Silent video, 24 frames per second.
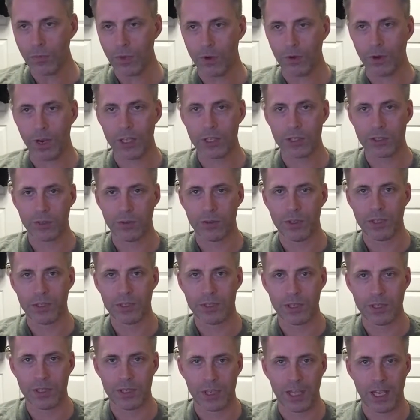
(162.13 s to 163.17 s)
right? So
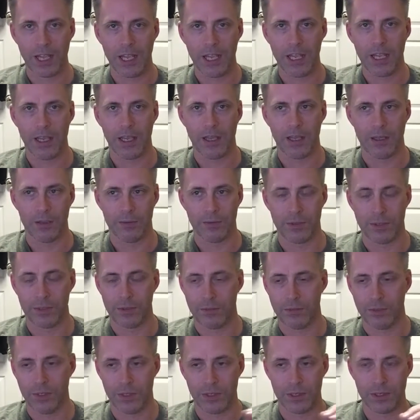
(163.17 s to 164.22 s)
this is
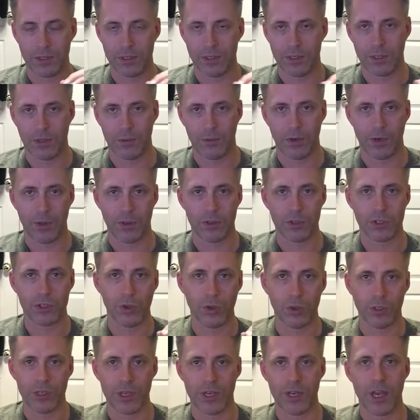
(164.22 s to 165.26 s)
one of those
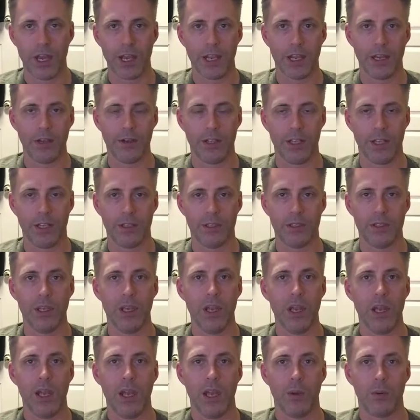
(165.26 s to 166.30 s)
golden nugget things.
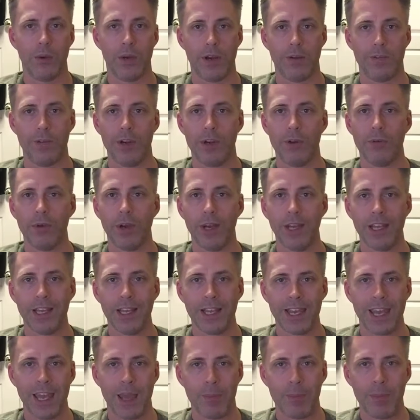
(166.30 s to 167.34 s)
Whenever you're running
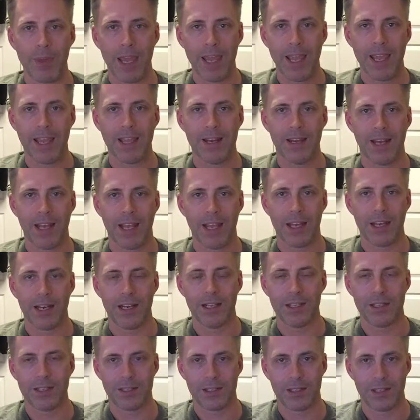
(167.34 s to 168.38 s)
a campaign and
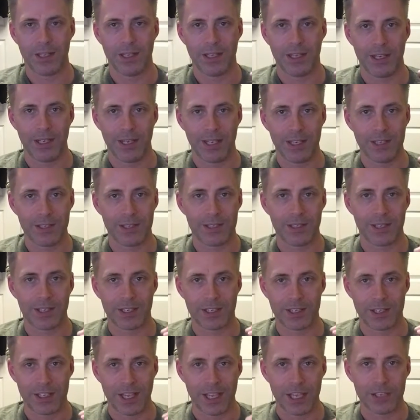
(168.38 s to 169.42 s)
it is
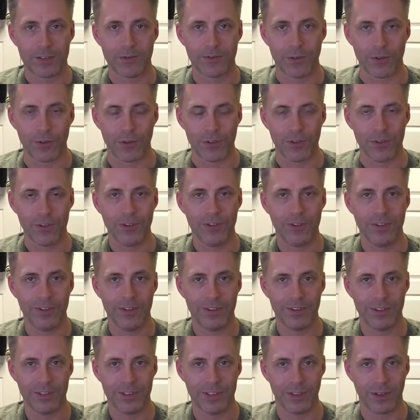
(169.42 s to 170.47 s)
successful,
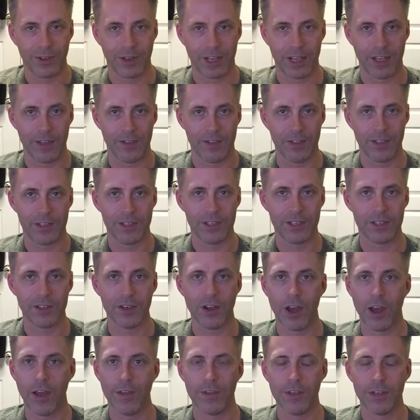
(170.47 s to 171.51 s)
okay, this is
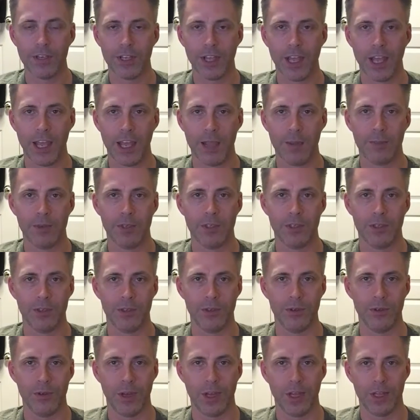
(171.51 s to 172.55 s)
not the time
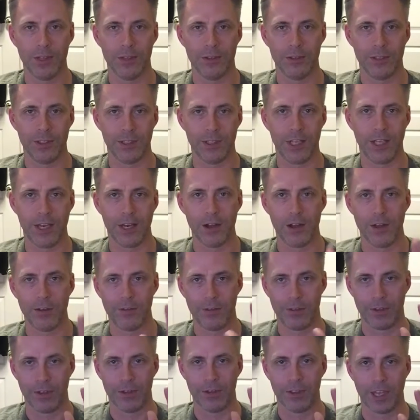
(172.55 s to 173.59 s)
to let
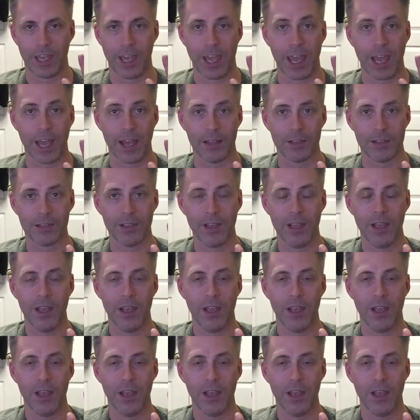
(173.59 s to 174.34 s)
off on the gas.